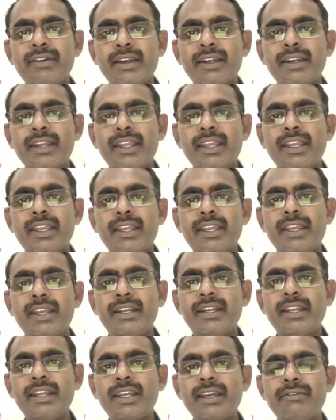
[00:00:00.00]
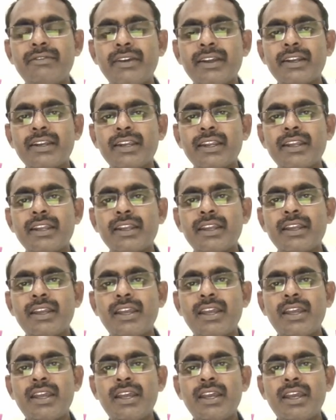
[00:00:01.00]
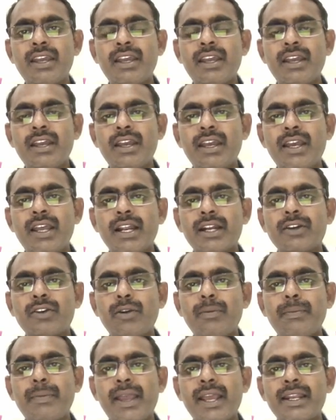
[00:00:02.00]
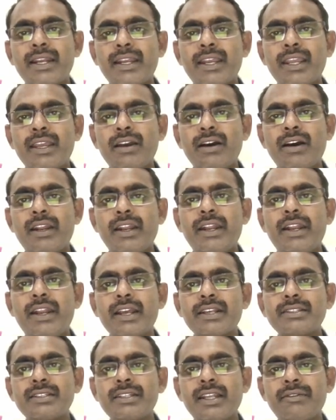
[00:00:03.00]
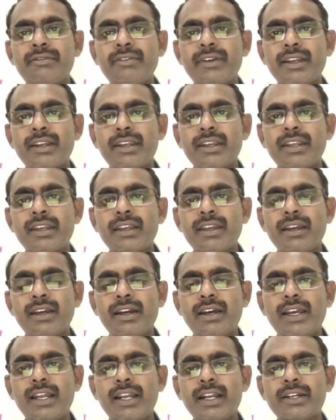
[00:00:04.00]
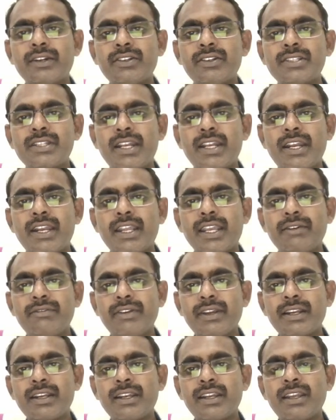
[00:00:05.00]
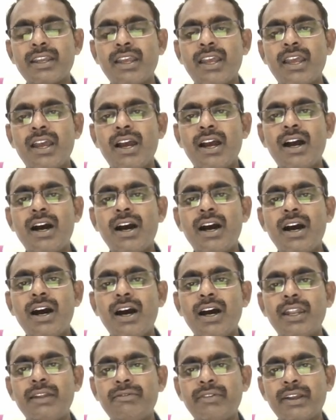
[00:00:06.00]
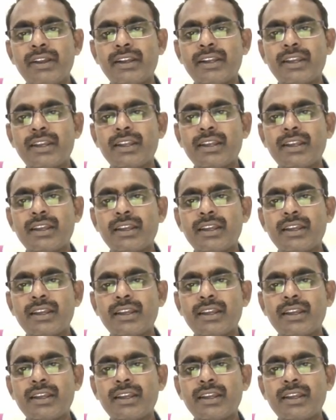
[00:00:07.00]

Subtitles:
effect, heating effect, electromagnetic or induction effect, electrostatic effect, Hall effect.